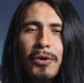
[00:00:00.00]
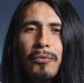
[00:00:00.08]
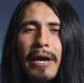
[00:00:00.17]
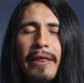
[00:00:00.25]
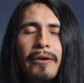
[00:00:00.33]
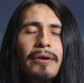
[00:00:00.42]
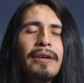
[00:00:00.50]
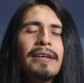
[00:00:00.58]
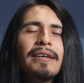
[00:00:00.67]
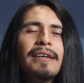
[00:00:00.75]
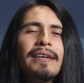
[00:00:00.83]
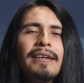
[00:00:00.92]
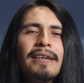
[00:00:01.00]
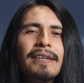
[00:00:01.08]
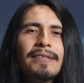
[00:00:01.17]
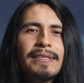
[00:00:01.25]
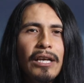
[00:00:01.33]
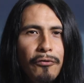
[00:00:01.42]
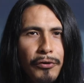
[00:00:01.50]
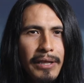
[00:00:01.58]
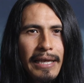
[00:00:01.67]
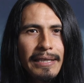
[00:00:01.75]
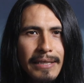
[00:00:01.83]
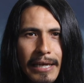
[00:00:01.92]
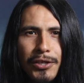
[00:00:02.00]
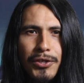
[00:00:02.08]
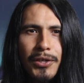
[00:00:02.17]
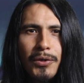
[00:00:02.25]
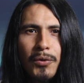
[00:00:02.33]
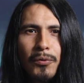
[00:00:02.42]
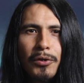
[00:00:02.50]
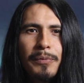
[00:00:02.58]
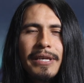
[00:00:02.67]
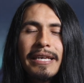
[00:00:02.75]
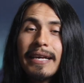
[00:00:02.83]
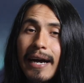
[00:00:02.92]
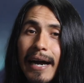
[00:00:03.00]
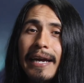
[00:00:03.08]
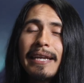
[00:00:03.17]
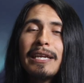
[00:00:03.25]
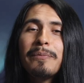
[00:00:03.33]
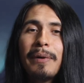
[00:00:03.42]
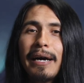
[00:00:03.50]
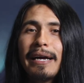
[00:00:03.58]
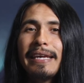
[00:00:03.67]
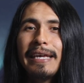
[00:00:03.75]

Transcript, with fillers: Rather, self-realization will be guided by